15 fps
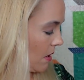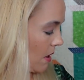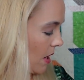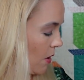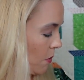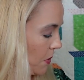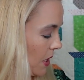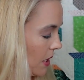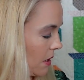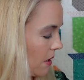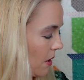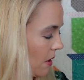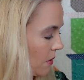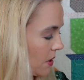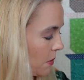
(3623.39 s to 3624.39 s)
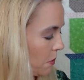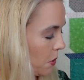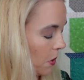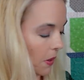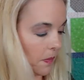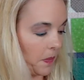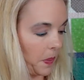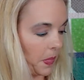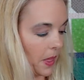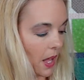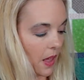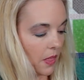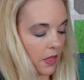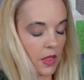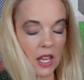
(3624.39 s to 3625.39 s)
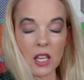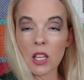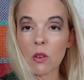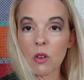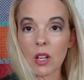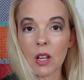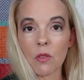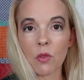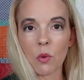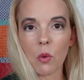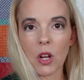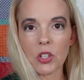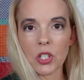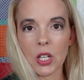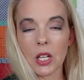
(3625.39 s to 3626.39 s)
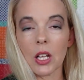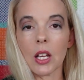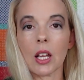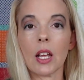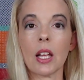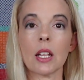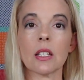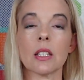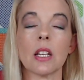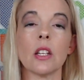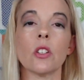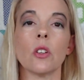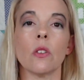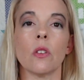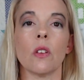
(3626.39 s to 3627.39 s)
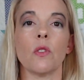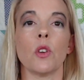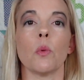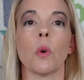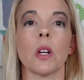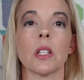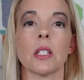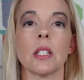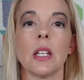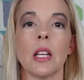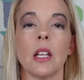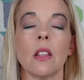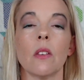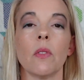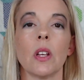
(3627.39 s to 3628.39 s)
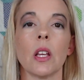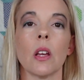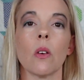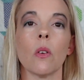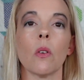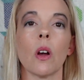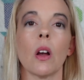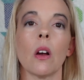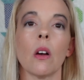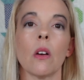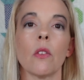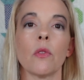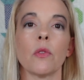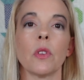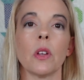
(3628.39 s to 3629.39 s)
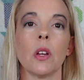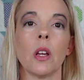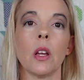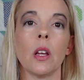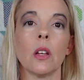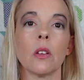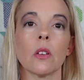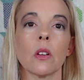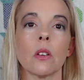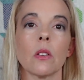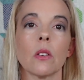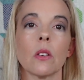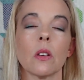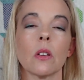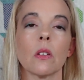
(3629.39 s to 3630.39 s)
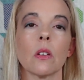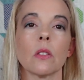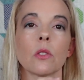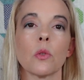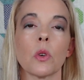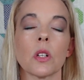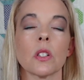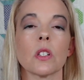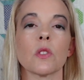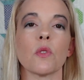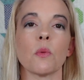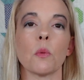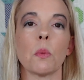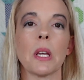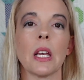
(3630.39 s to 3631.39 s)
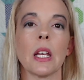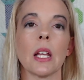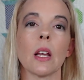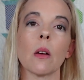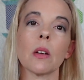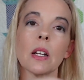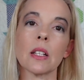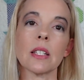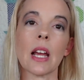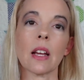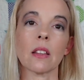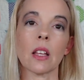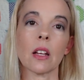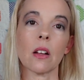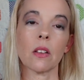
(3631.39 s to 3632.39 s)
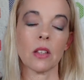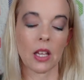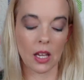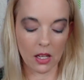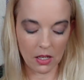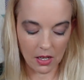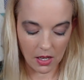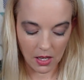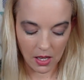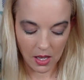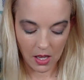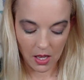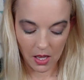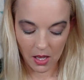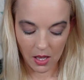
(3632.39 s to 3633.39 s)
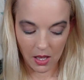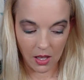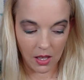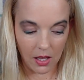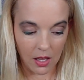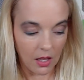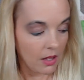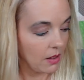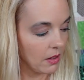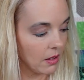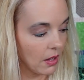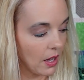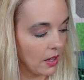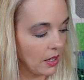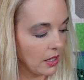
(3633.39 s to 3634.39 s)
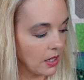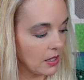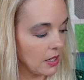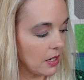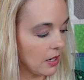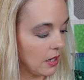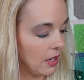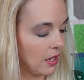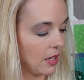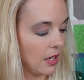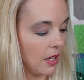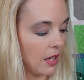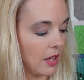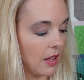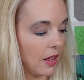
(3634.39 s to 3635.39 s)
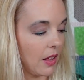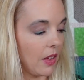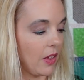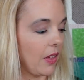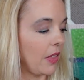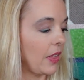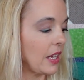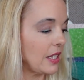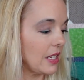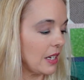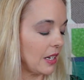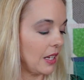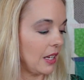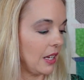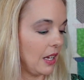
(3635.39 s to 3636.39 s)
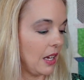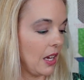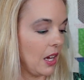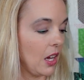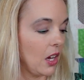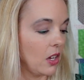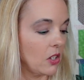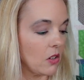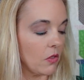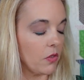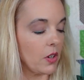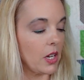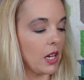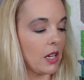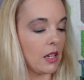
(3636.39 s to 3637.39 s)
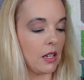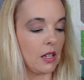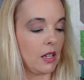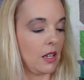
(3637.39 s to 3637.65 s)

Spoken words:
I hope to get there at some point. Thank you again for watching, and stay tuned if you want to see the video of the tortoises from the beginning. I'm going to tack that on the end. I think that's it. That's it. Don't forget,